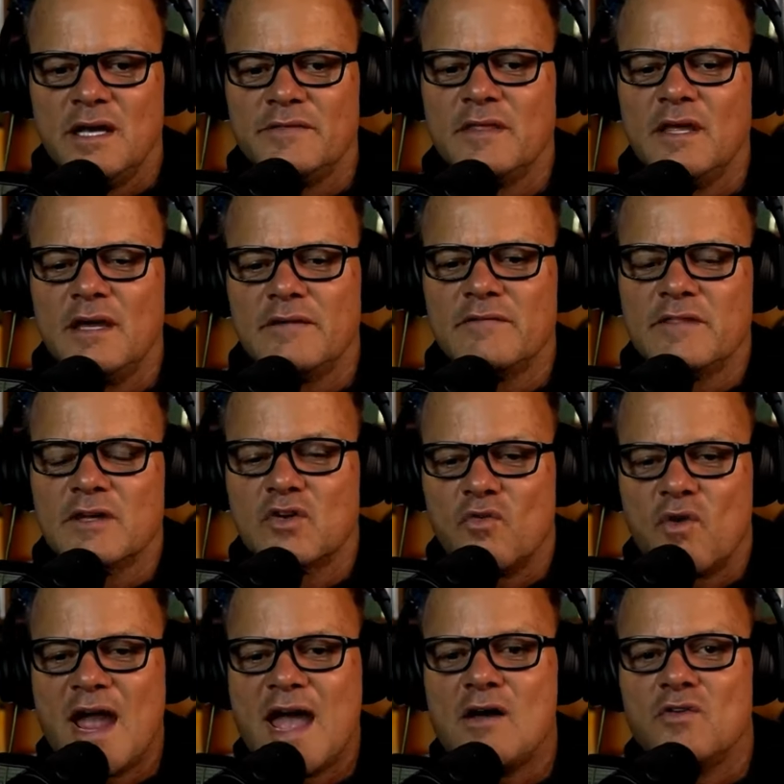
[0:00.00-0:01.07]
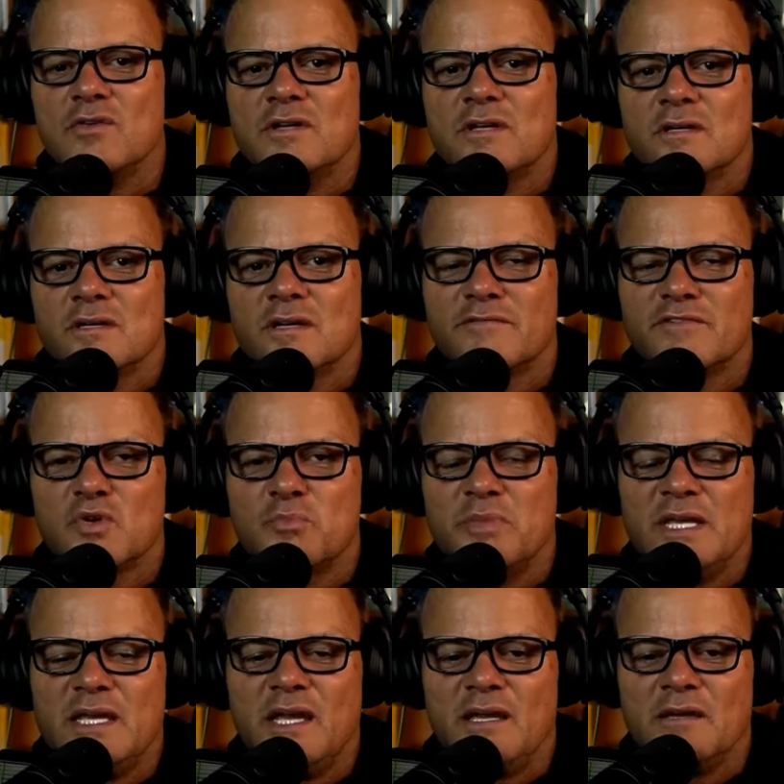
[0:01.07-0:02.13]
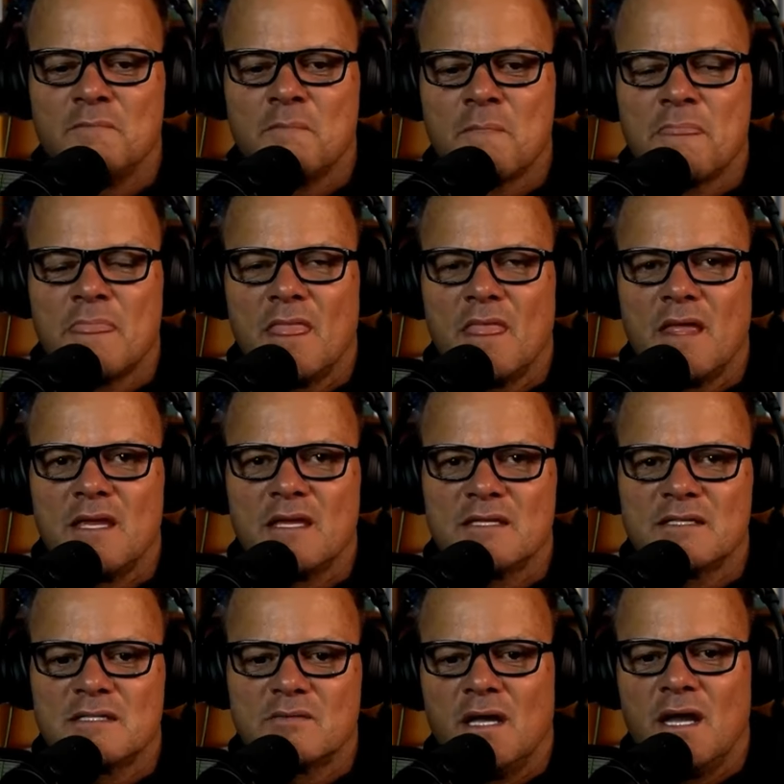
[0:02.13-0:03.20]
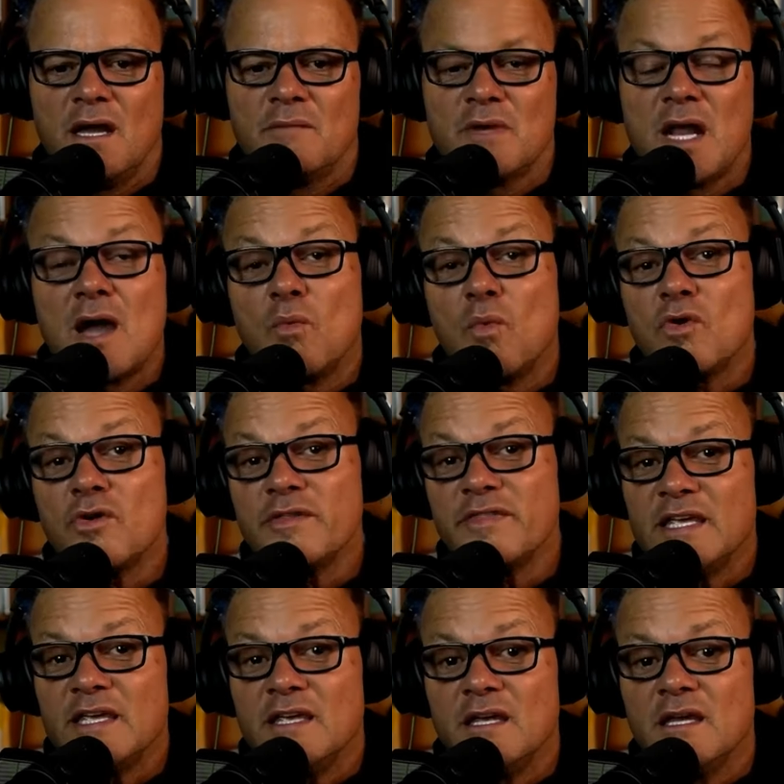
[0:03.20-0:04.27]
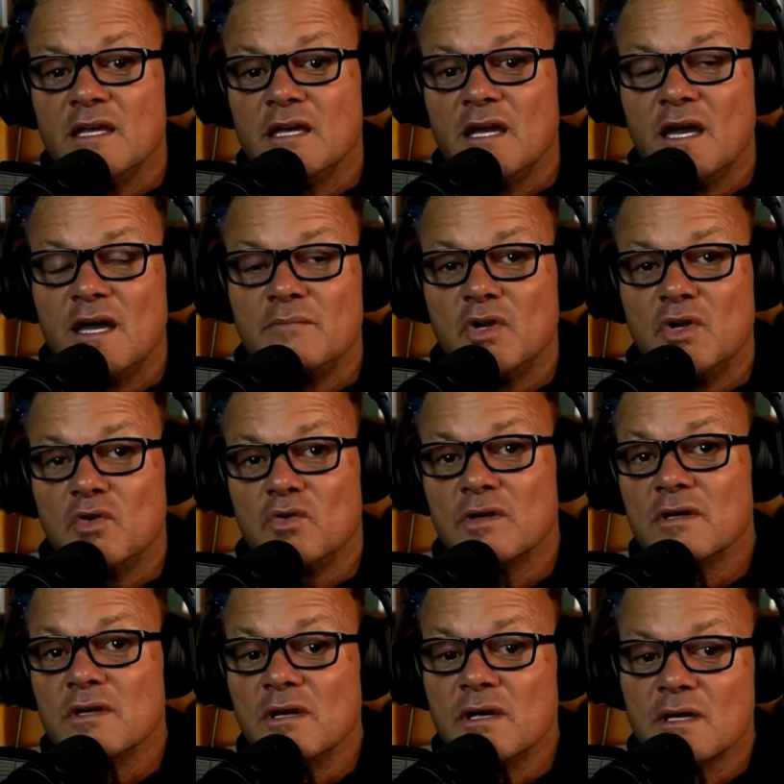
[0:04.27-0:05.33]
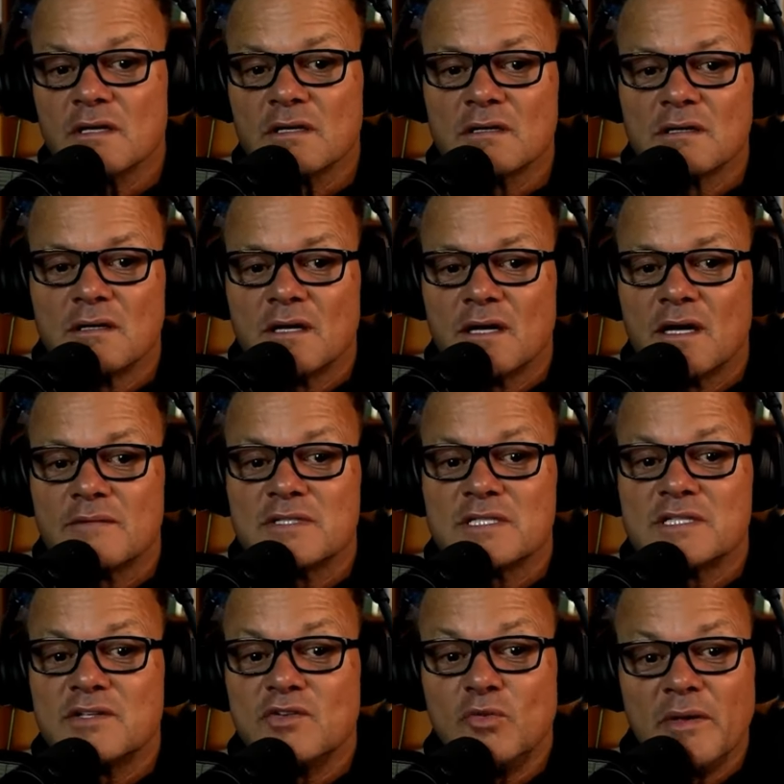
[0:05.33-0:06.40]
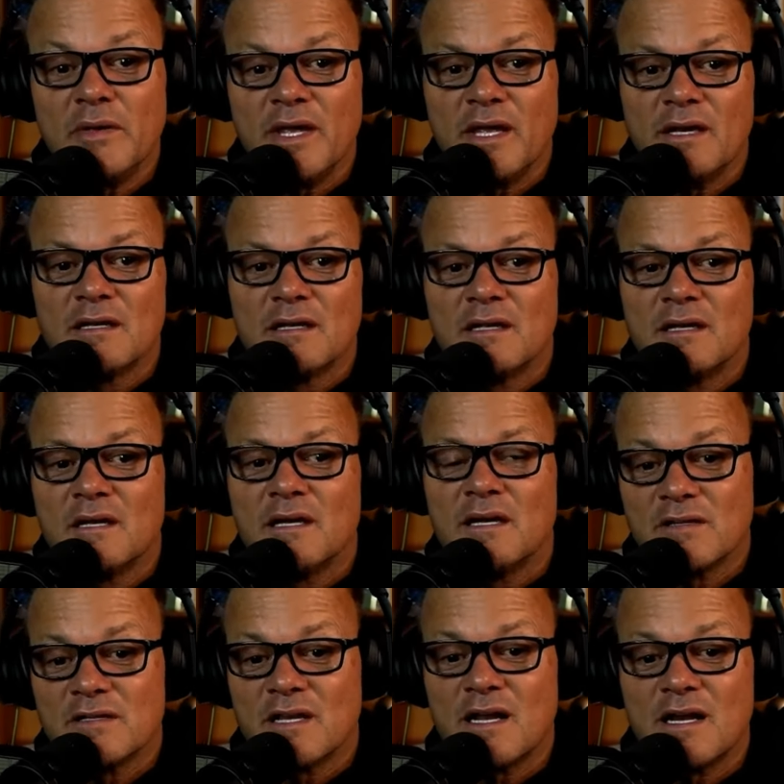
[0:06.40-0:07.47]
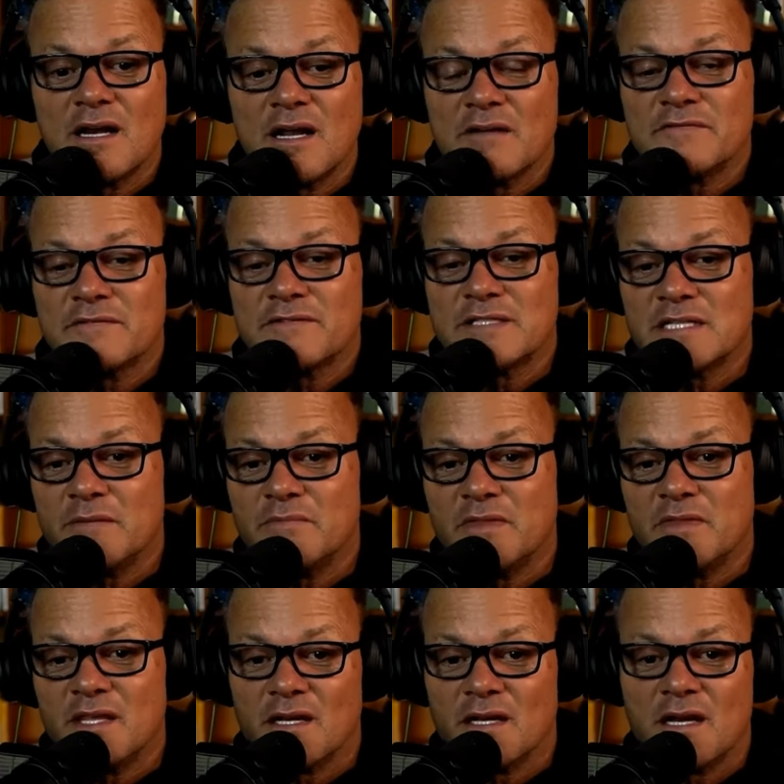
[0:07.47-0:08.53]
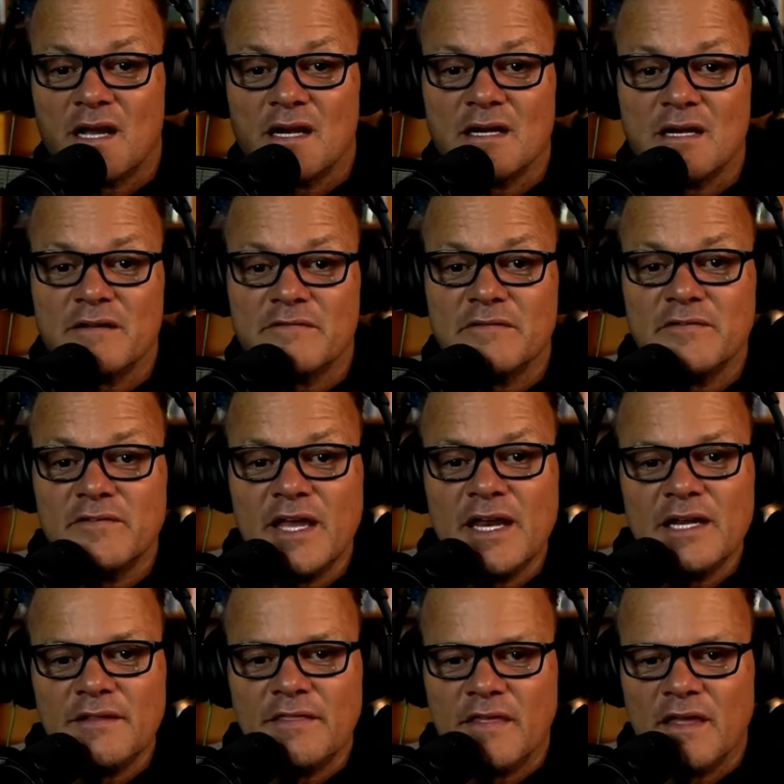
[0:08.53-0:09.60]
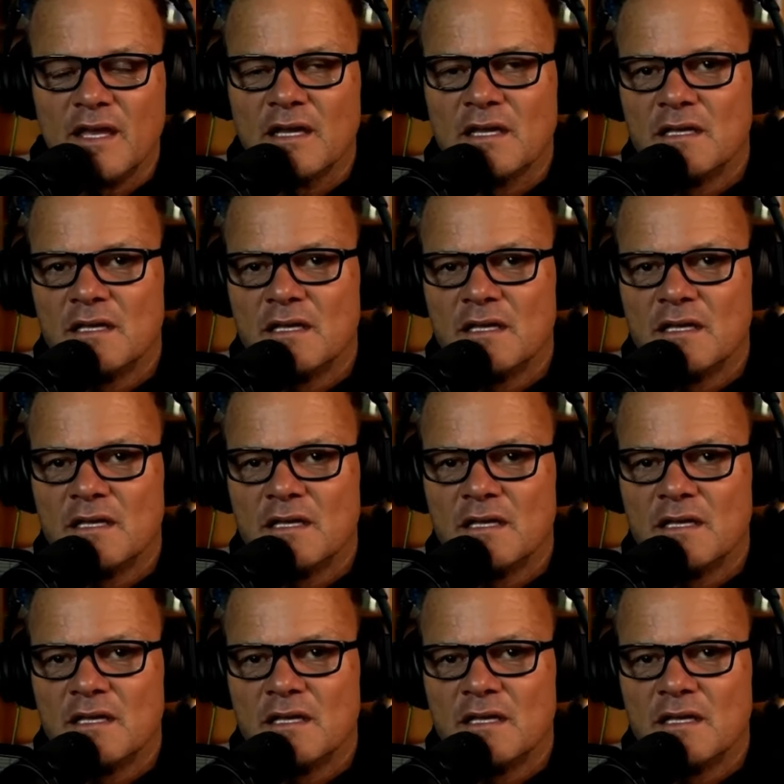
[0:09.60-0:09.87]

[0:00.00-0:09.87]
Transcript: of the ground of your being is, I'm not worthy, I'm no good, I'm stupid, I'm not enough of something, not enough of anything,